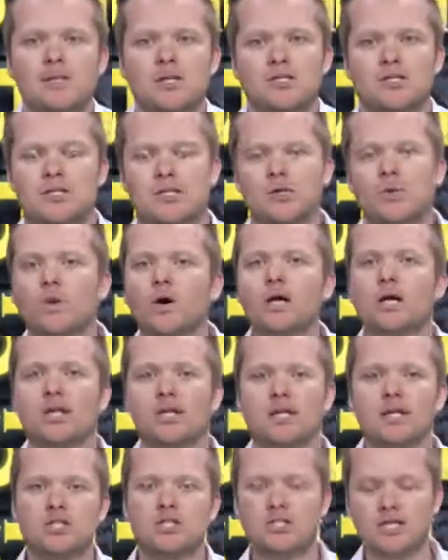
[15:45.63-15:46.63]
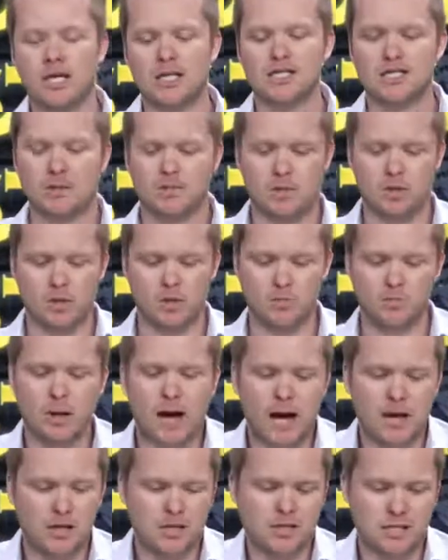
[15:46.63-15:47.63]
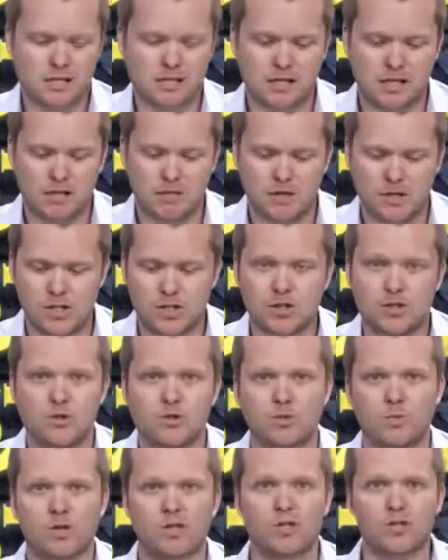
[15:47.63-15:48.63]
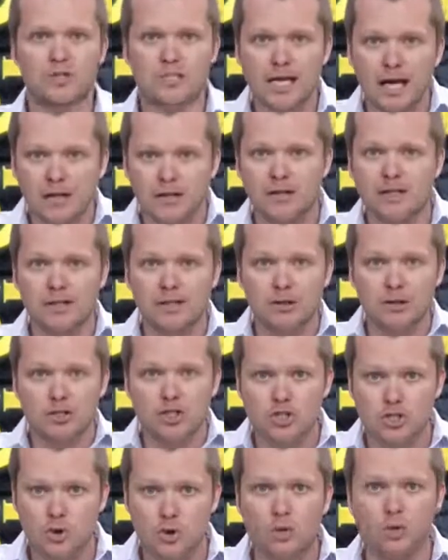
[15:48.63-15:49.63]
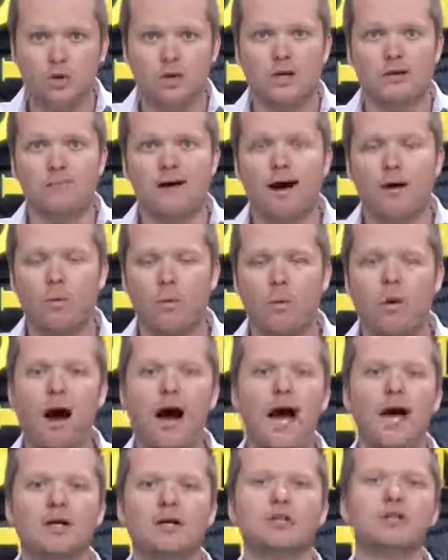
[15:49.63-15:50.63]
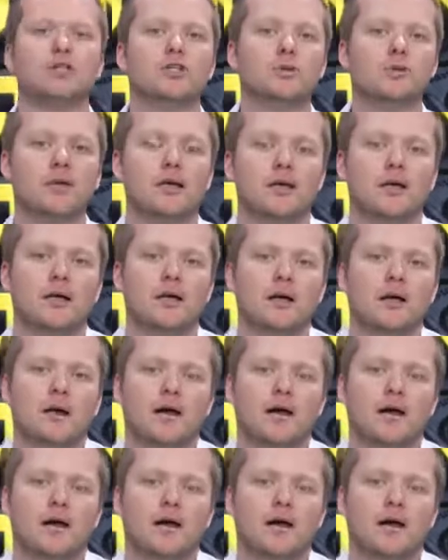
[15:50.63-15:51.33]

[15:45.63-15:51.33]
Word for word: So you want to initiate some of those buyer sensitive issues when you're telling your story about why you're doing